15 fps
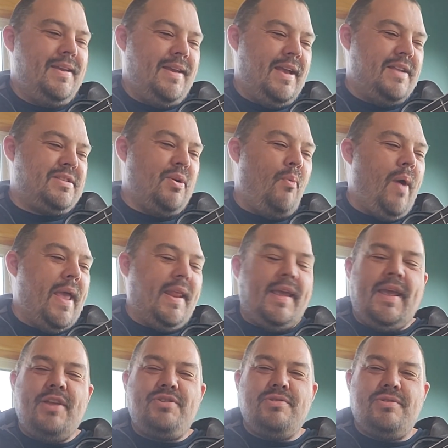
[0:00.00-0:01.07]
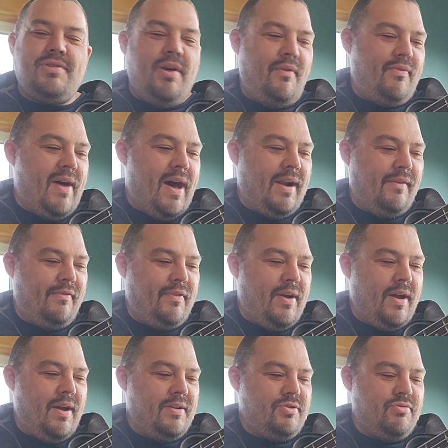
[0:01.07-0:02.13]
It's a way to get yourself out
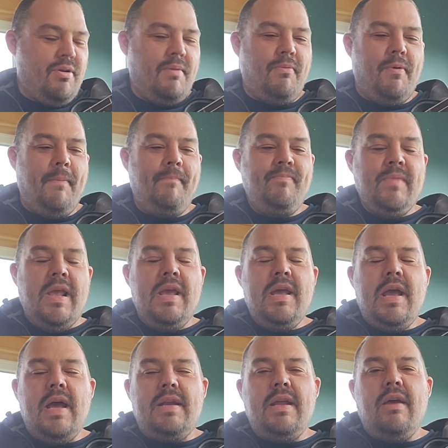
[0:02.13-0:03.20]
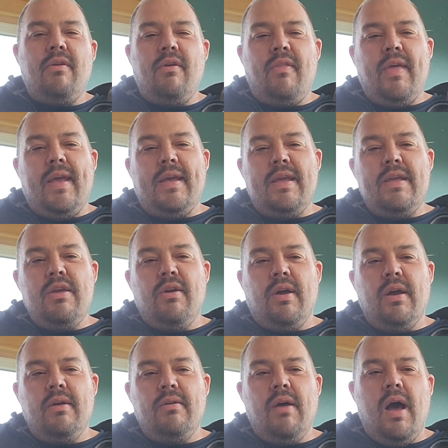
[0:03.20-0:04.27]
of trouble. And the other thing
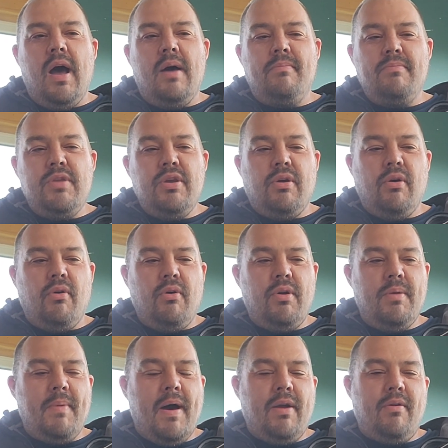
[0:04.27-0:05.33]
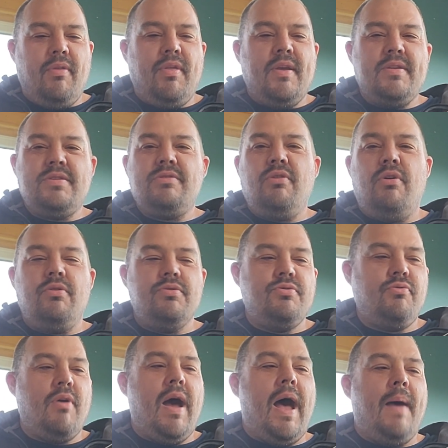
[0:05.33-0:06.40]
you can learn about are things called
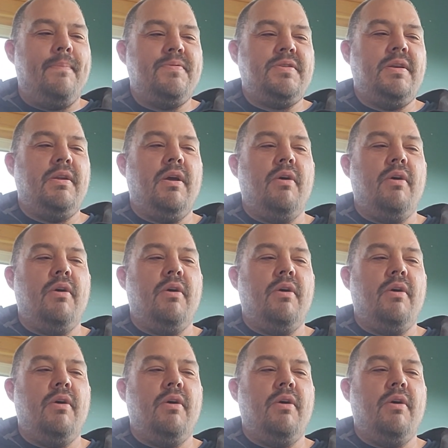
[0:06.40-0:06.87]
drops.